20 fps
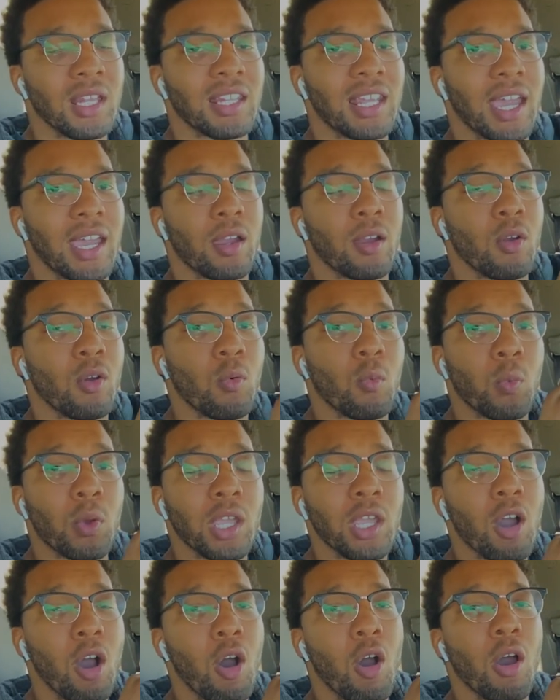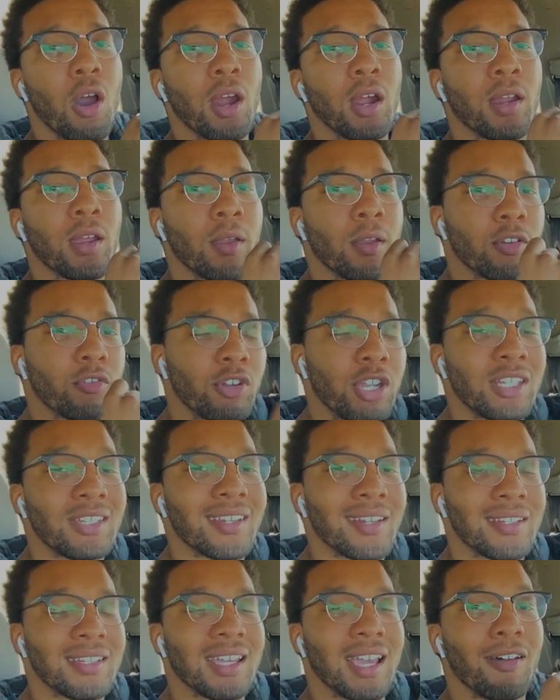that we are
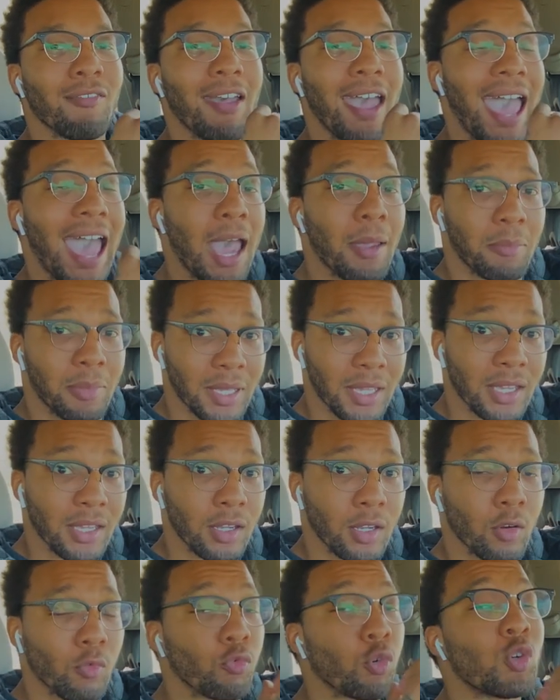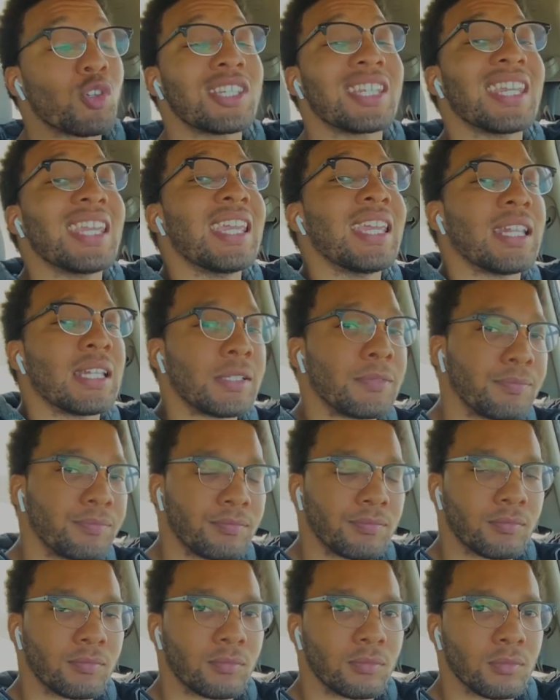creatures of habit, routine,
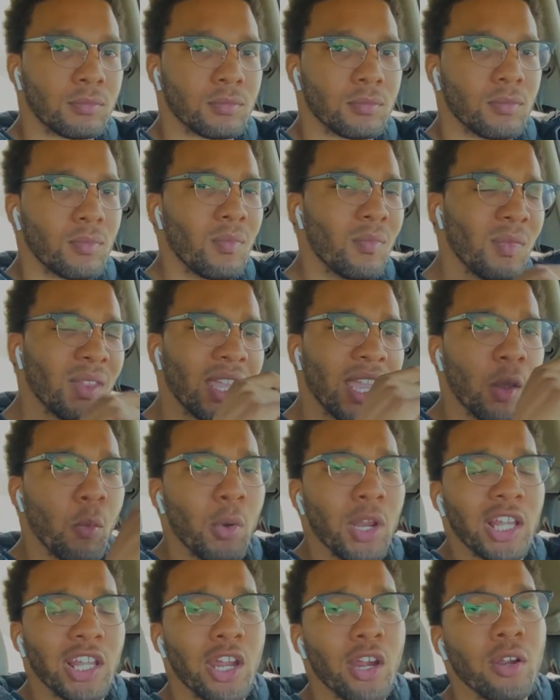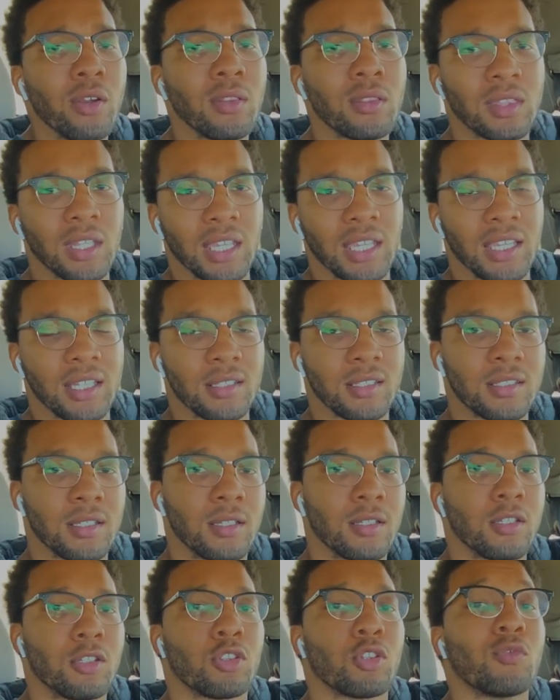and we learn things
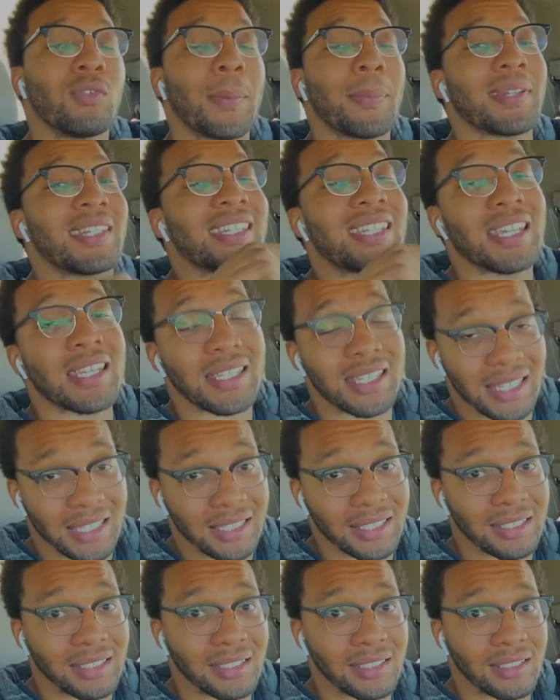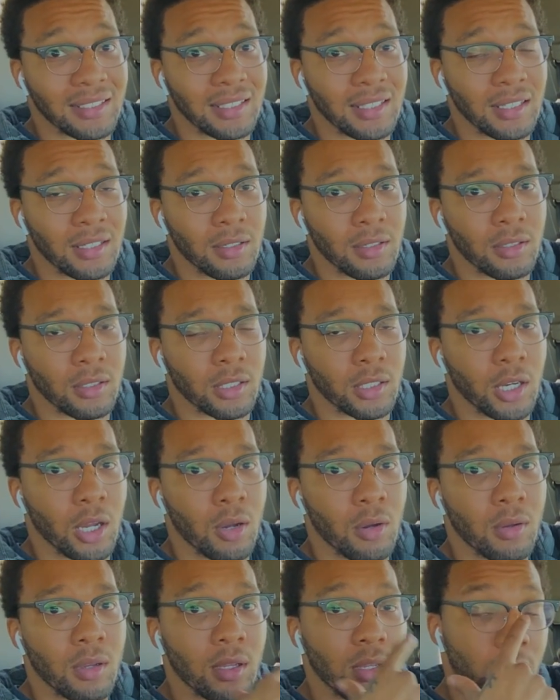through repetition, you know?
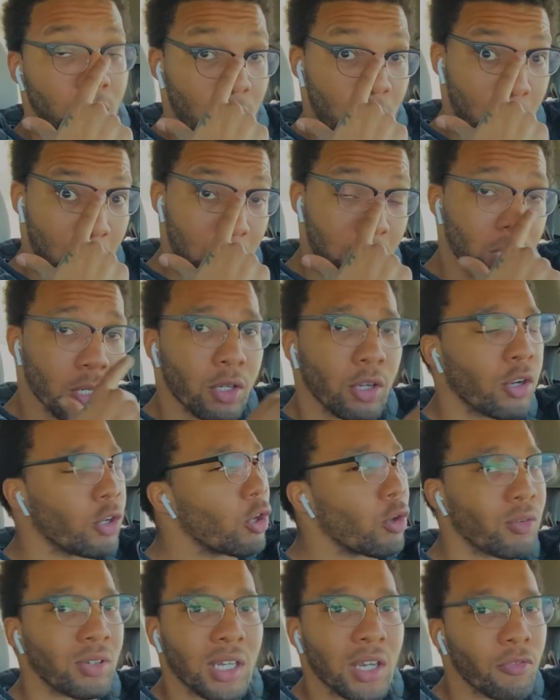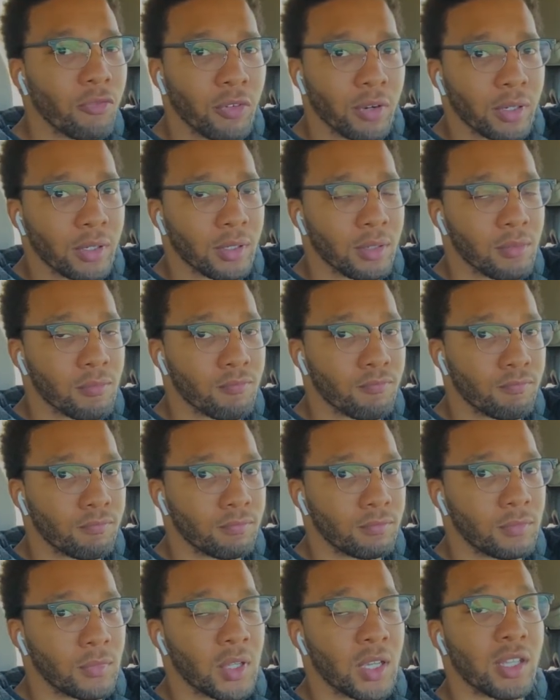You're no different.
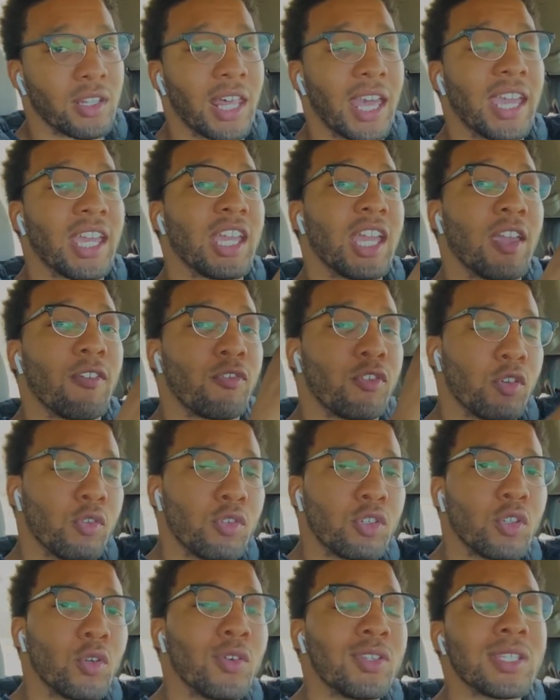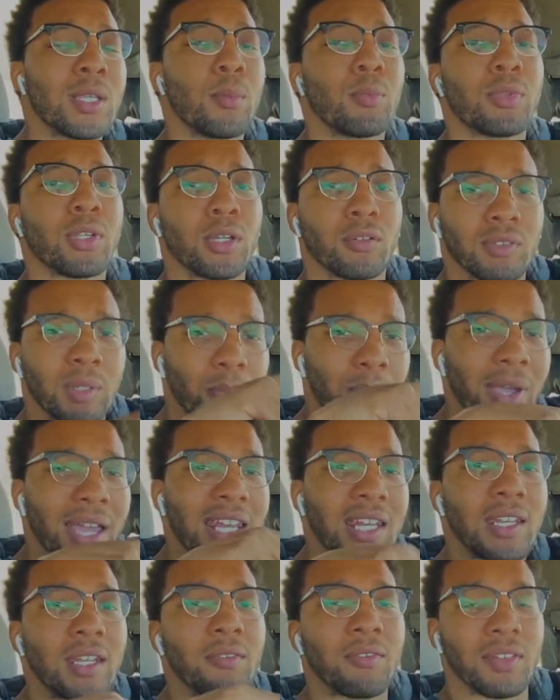That if you do something
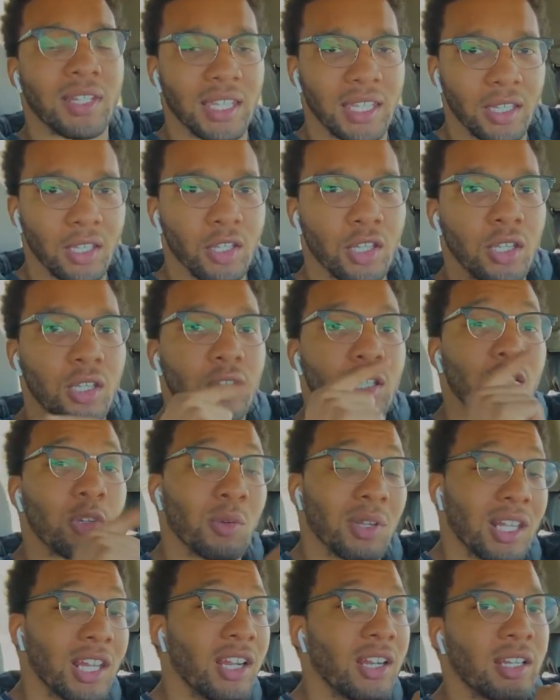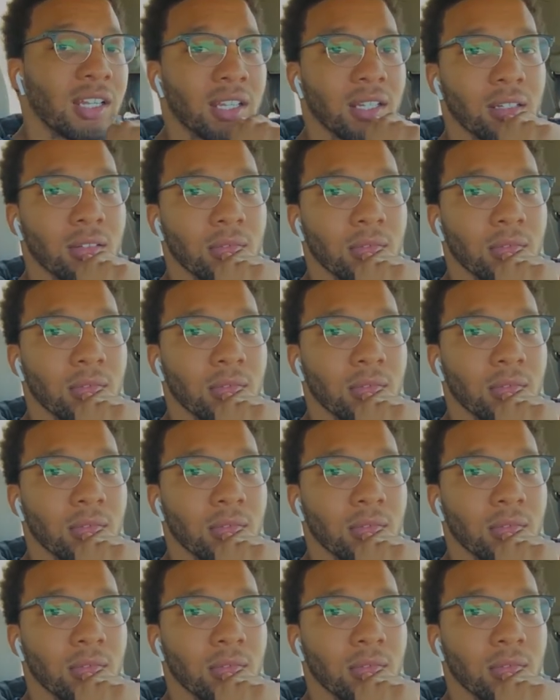repetitively, you will learn it.